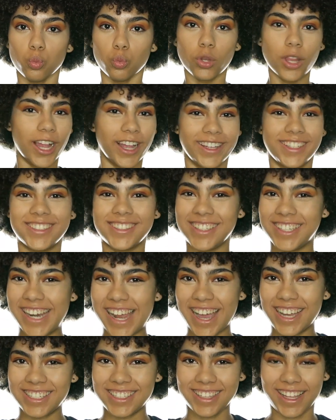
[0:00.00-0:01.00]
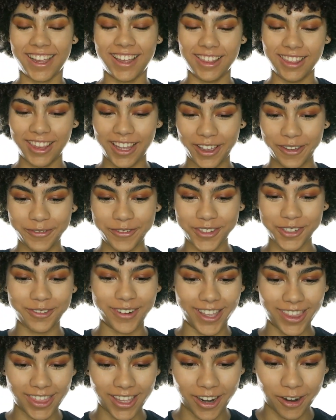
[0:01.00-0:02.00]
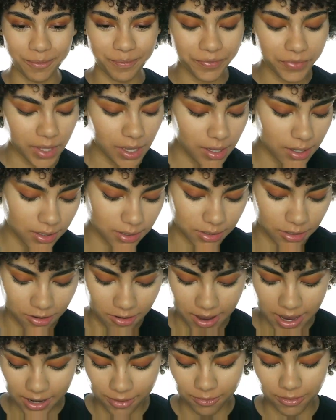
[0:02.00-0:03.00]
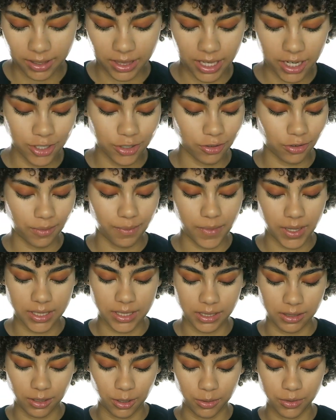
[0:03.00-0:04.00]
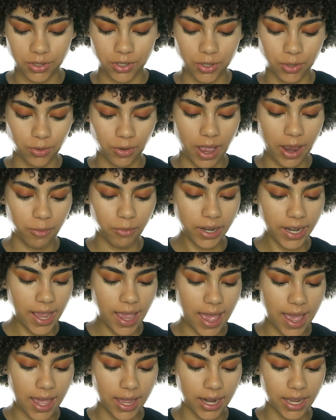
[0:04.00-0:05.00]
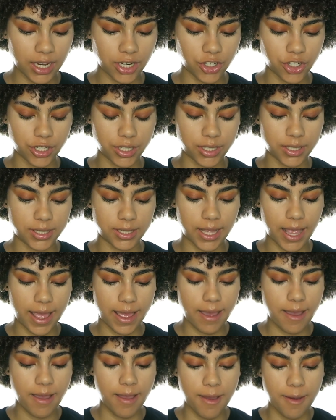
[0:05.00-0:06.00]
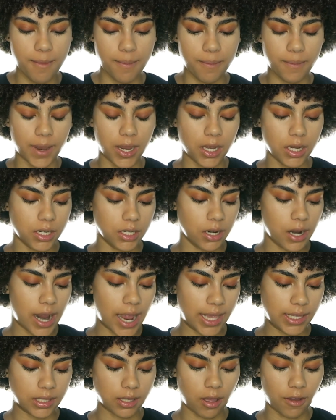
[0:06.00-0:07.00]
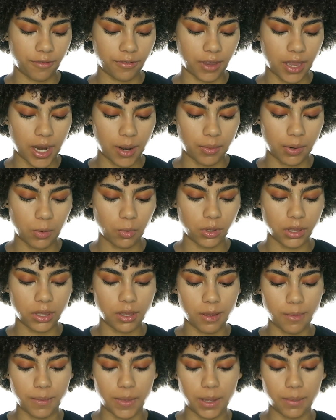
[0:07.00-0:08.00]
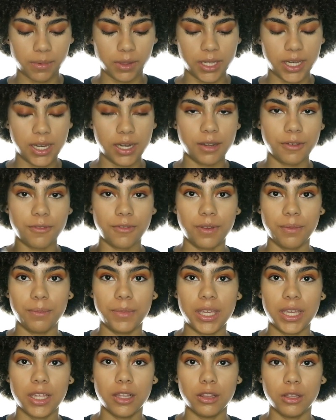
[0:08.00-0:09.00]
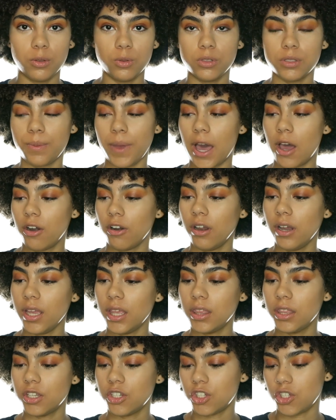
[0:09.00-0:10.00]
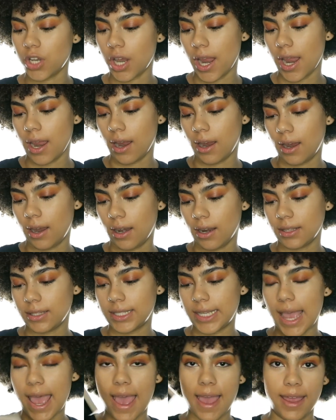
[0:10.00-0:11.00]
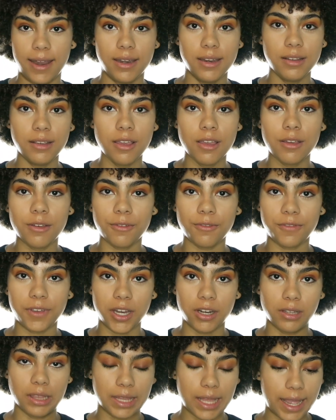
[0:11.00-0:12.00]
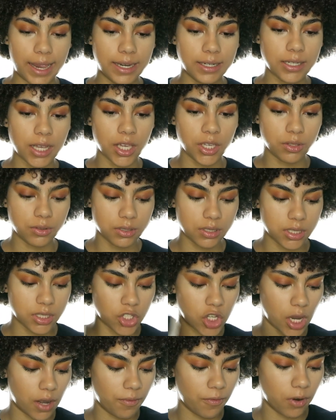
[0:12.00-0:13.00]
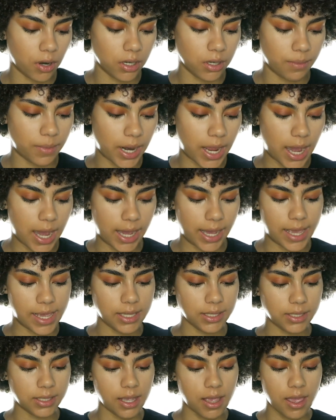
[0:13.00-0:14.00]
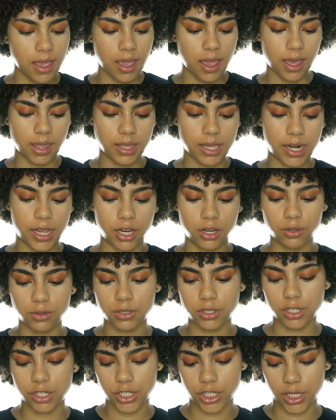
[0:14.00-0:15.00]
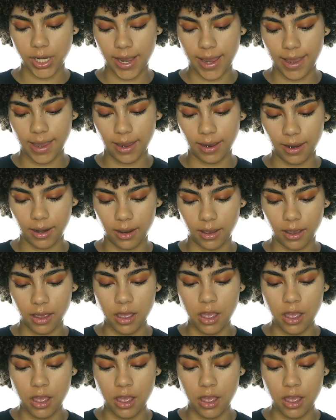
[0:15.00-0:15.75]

like snatched like a lift right there. So I really enjoy mixing those two. I went ahead and just set my under eyes off camera with the Maybelline Fit Me loose powder in the shade 10 Fair Light. I use this shade for under my eyes, and then I use the shade